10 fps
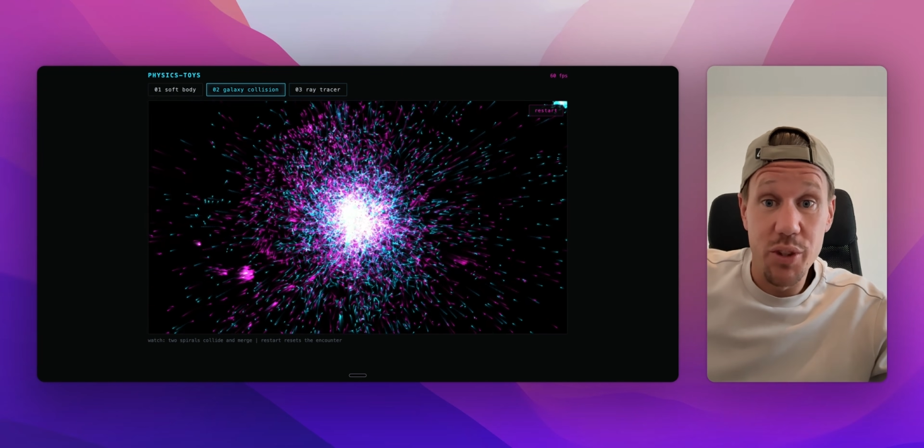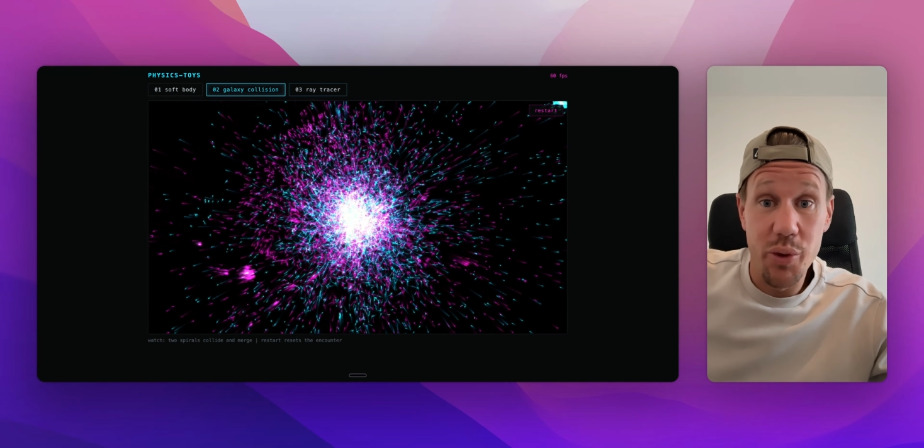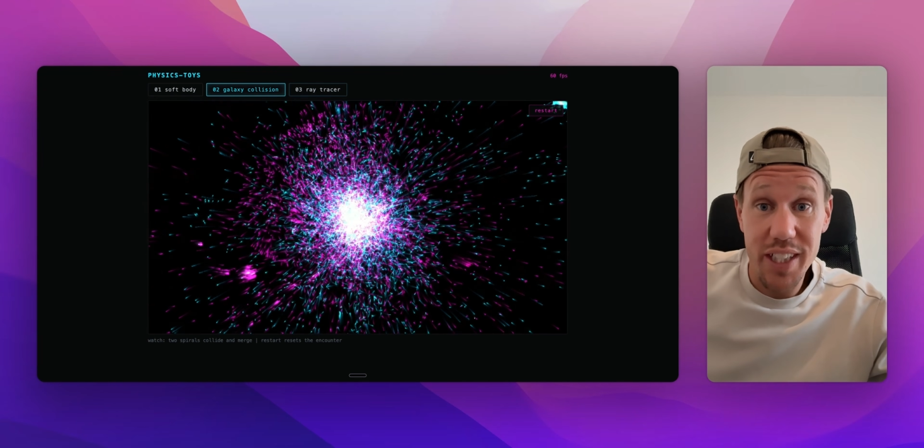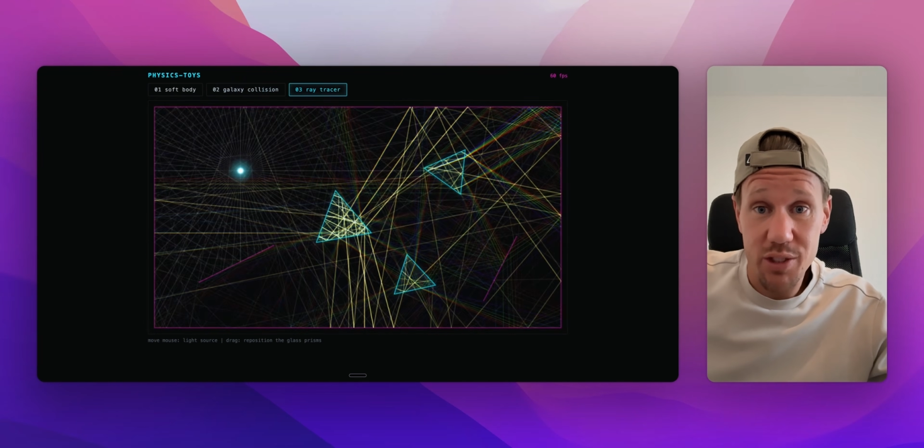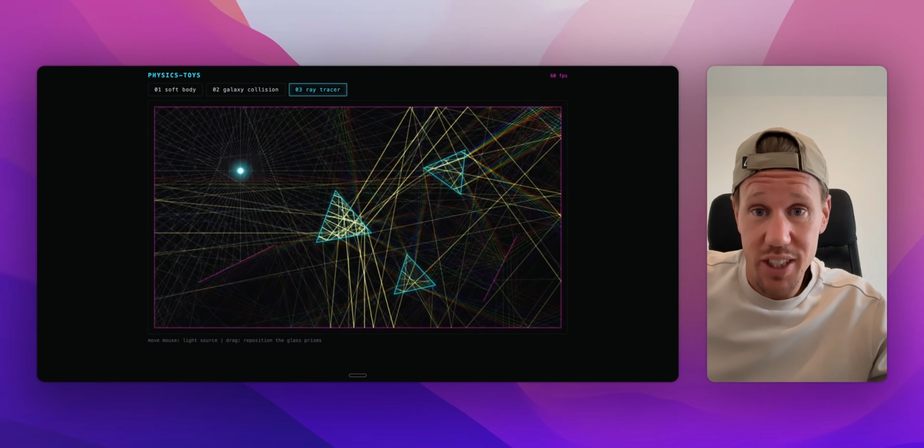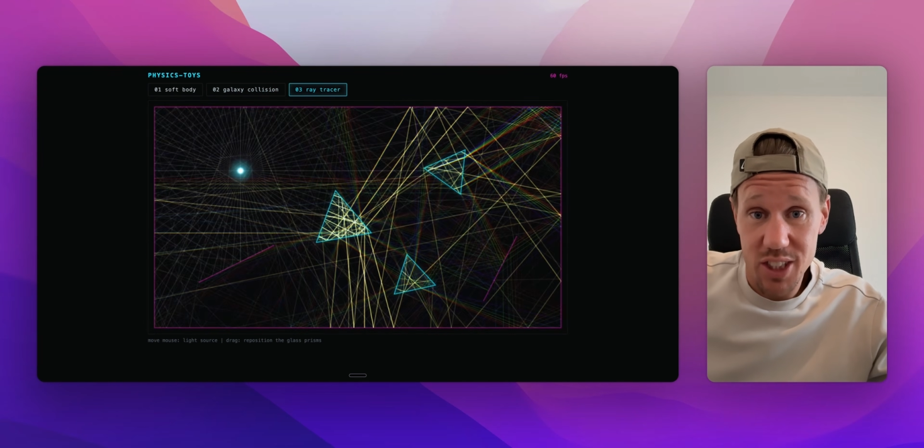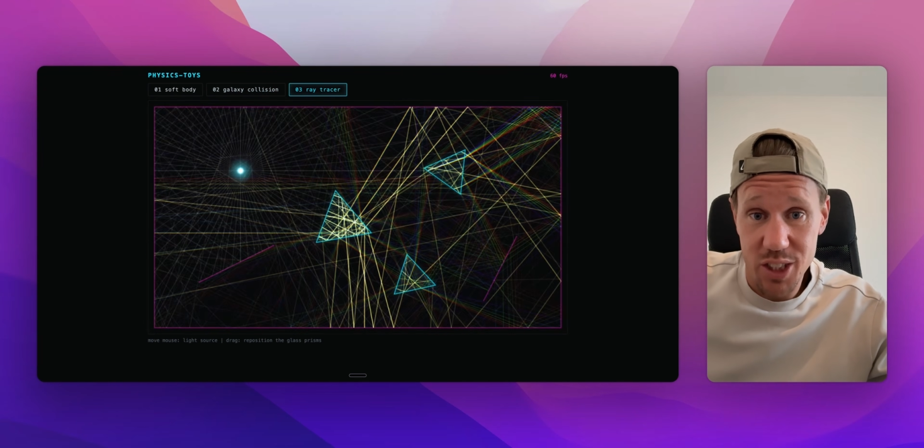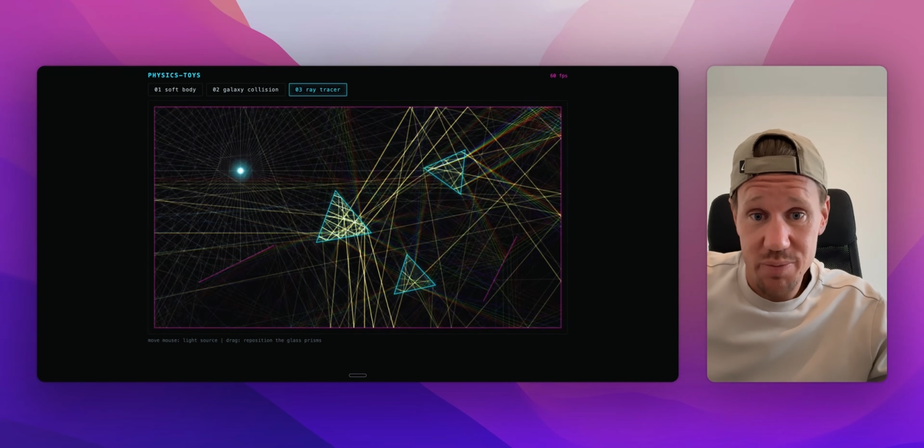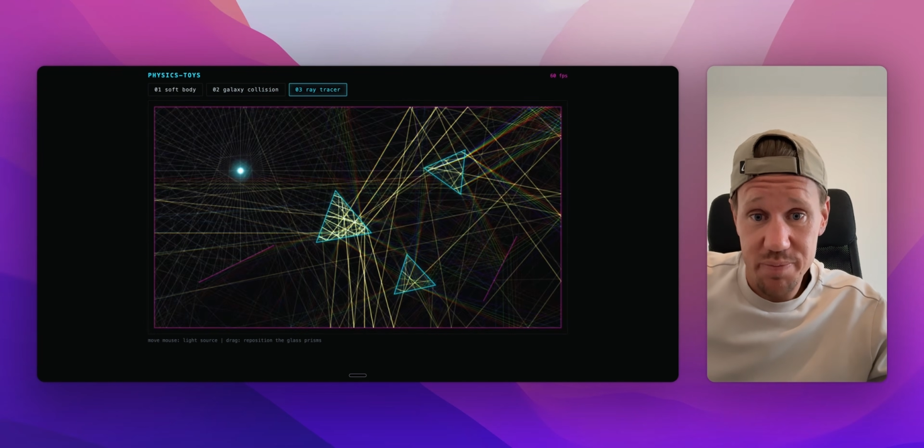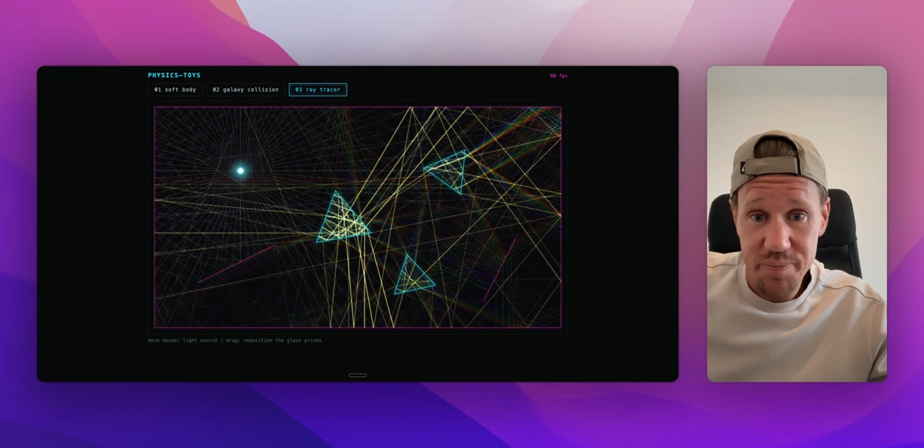ray
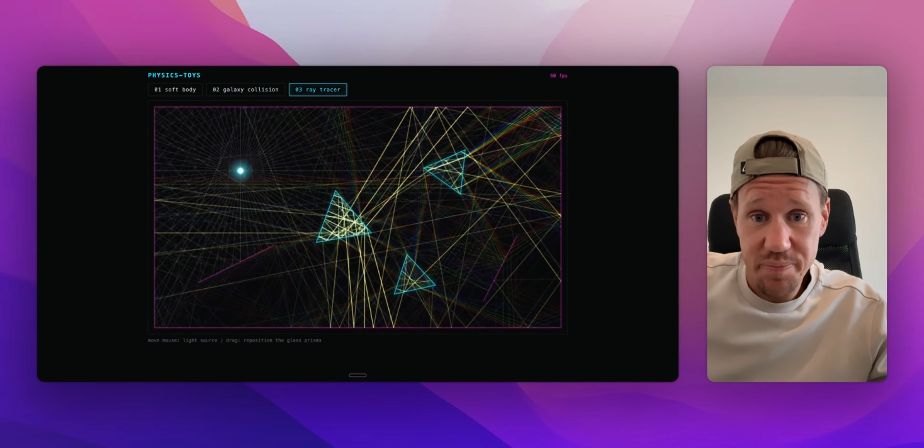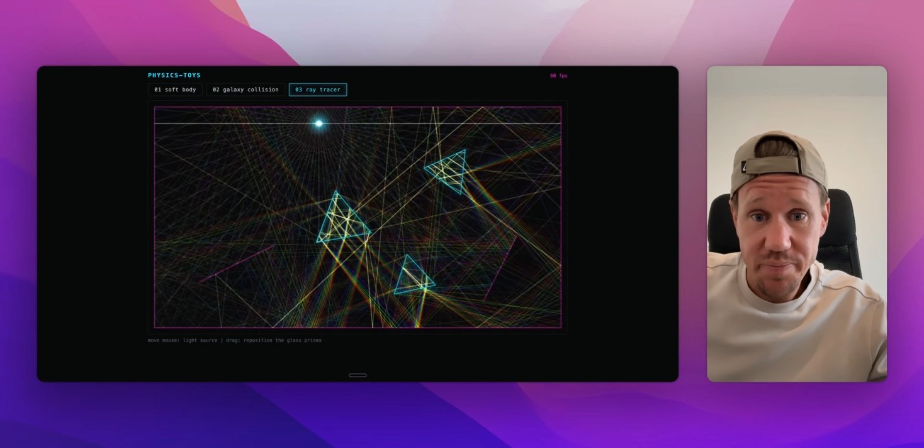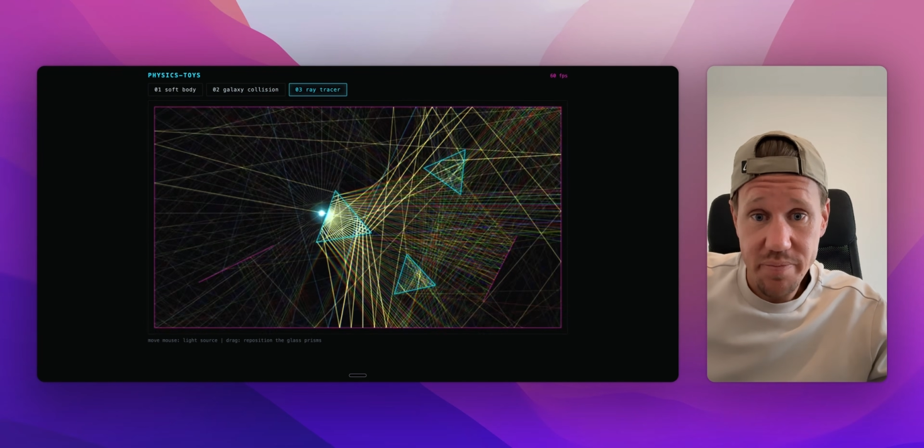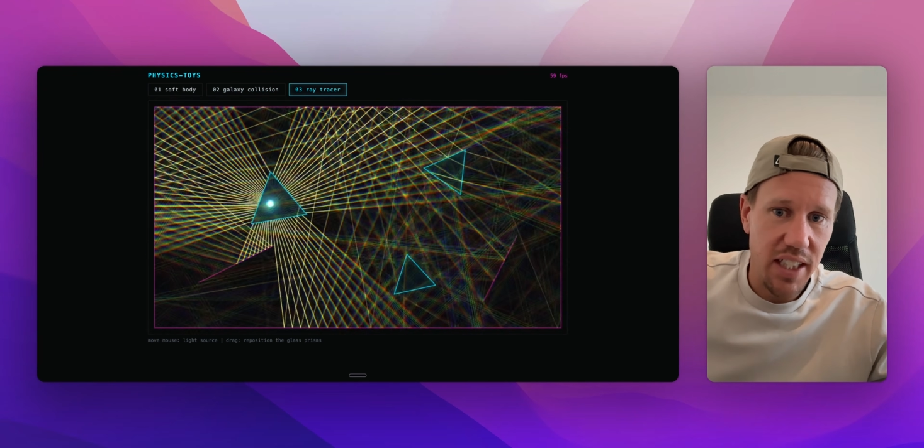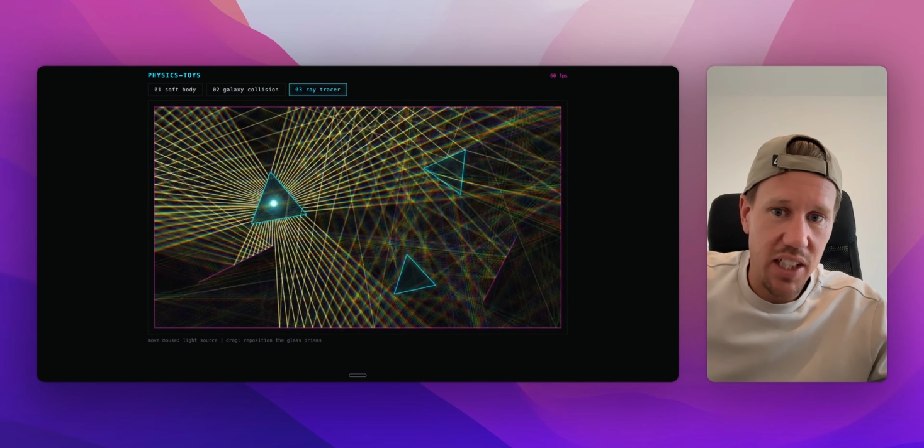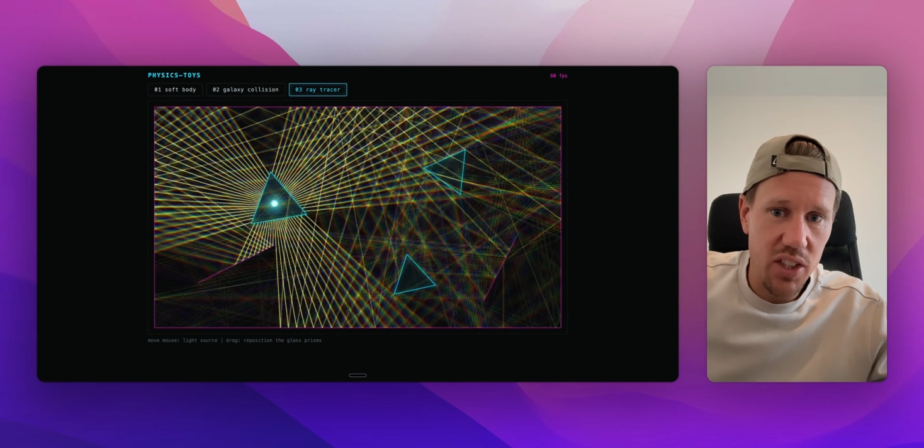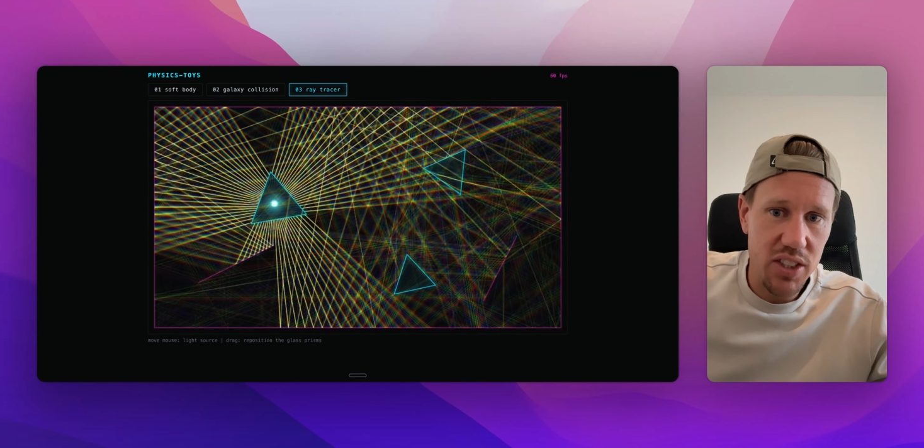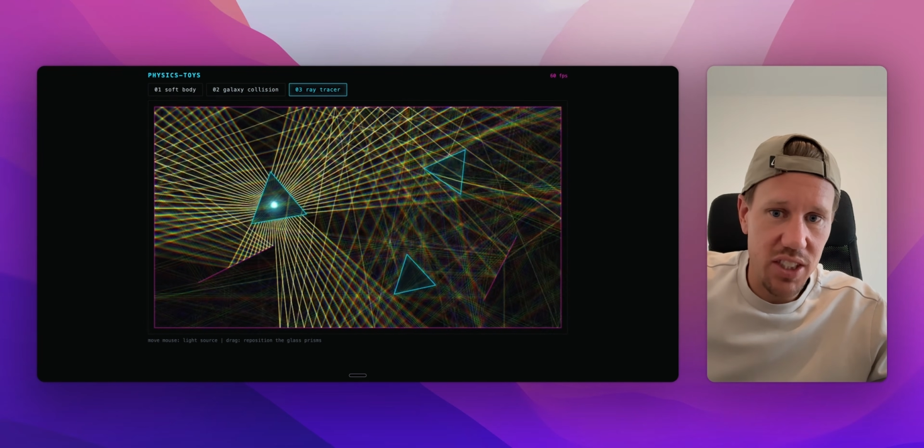tracer. It looks